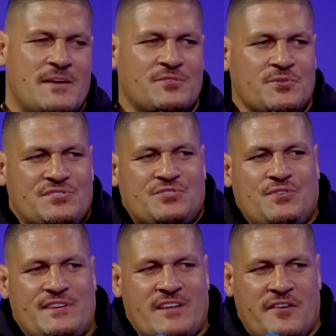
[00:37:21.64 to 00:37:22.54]
would do his 2
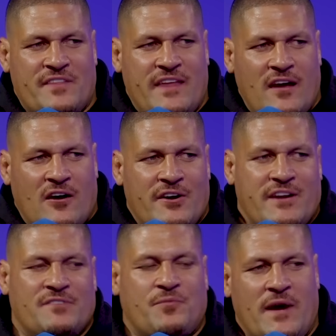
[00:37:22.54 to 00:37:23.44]
years over there. I
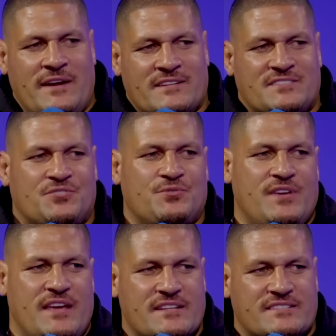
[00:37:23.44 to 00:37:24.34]
reckon if Wayne does 2
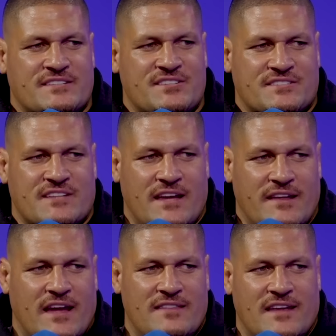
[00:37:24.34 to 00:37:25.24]
years and just
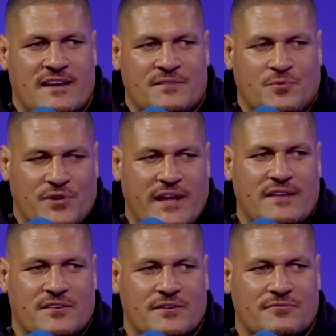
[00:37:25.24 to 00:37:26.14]
say and then would
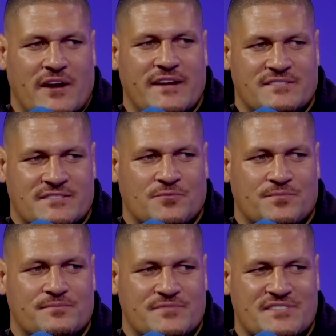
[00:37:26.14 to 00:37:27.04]
hand the reins
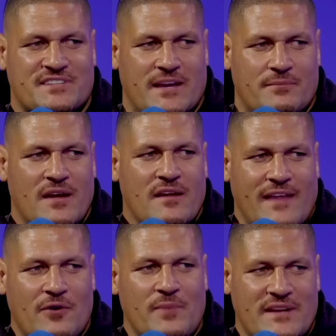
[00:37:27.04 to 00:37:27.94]
to Sam. That would make